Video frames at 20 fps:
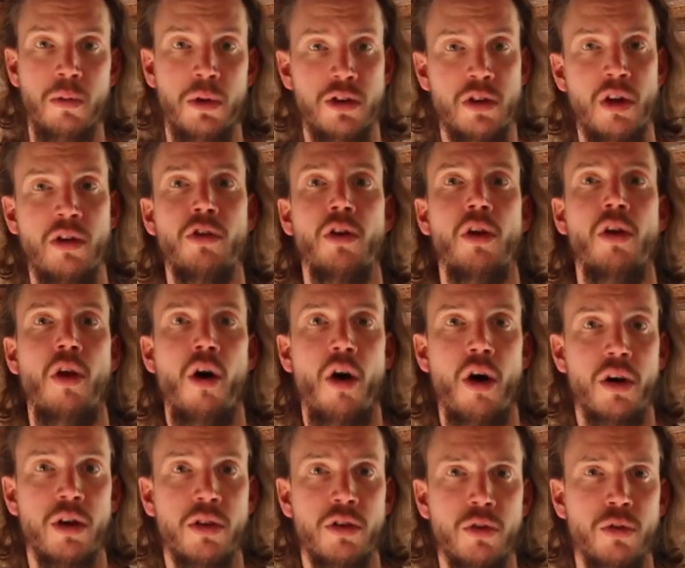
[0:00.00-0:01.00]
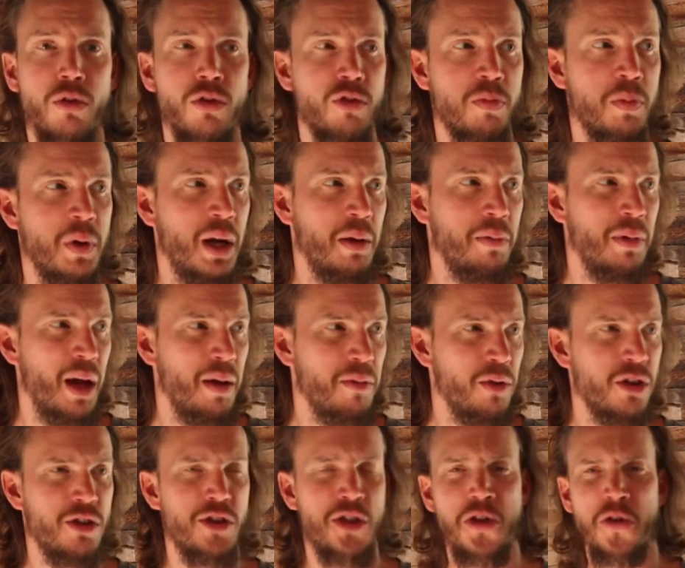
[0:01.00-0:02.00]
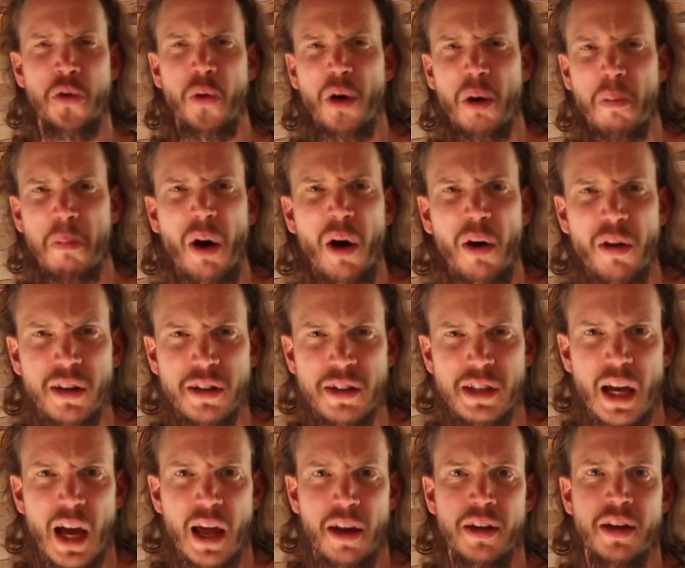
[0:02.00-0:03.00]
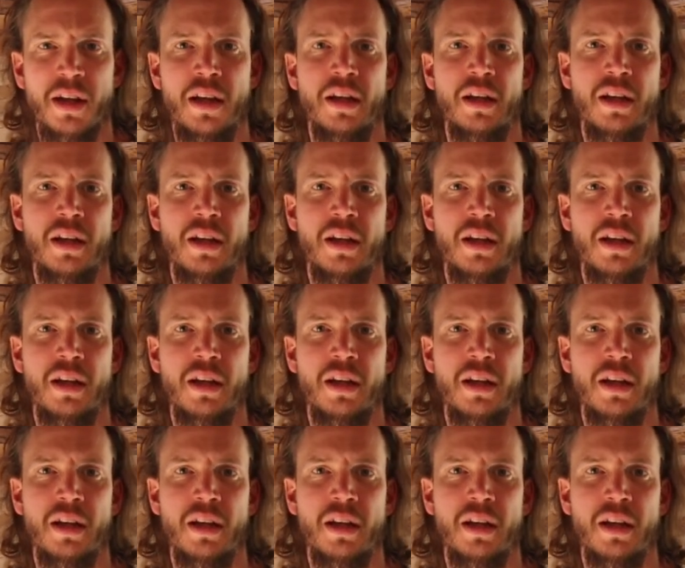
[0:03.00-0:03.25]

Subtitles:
which has a lot of tools, but I'm not sure about it yet.